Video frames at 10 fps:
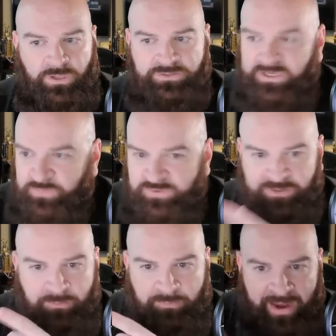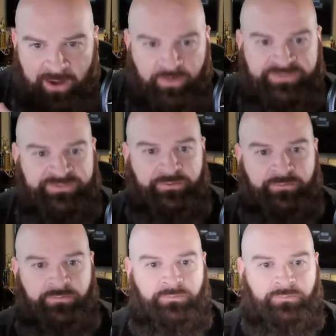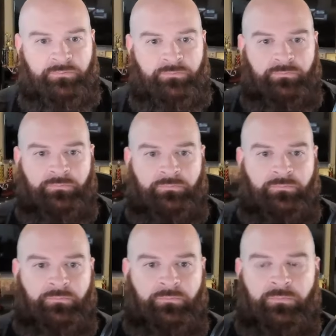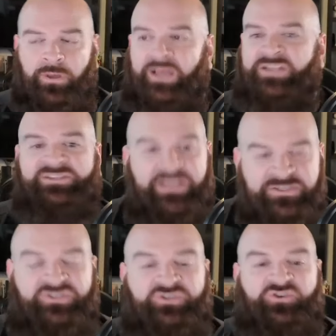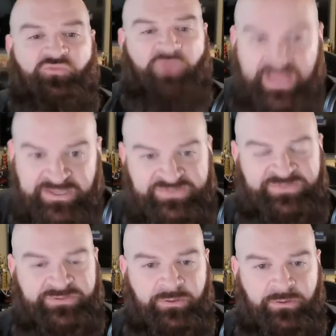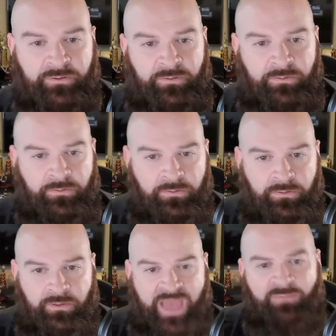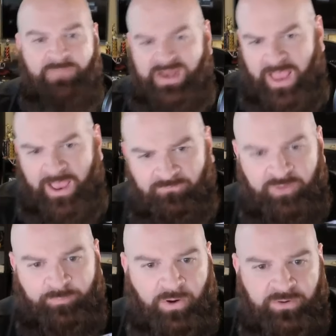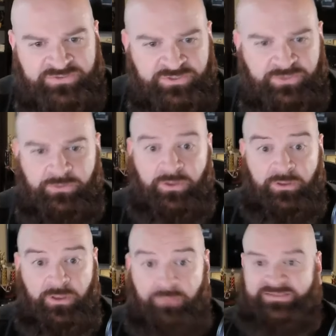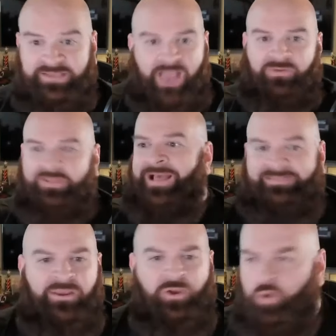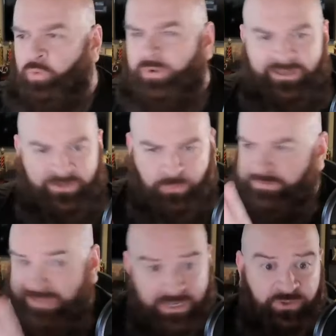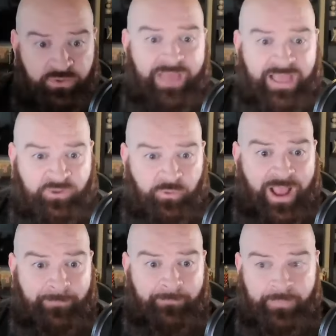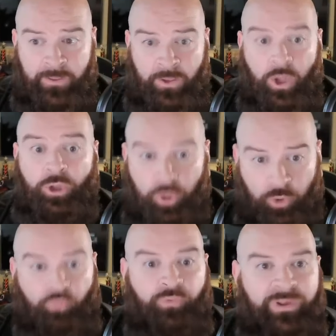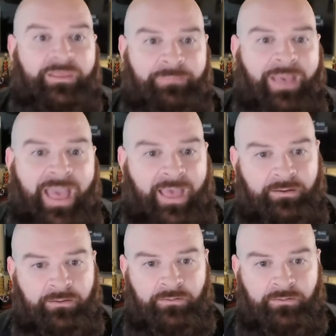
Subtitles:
This was embarrassing. A disgrace. And it made every person, it makes every Latino who didn't do that crap look really bad.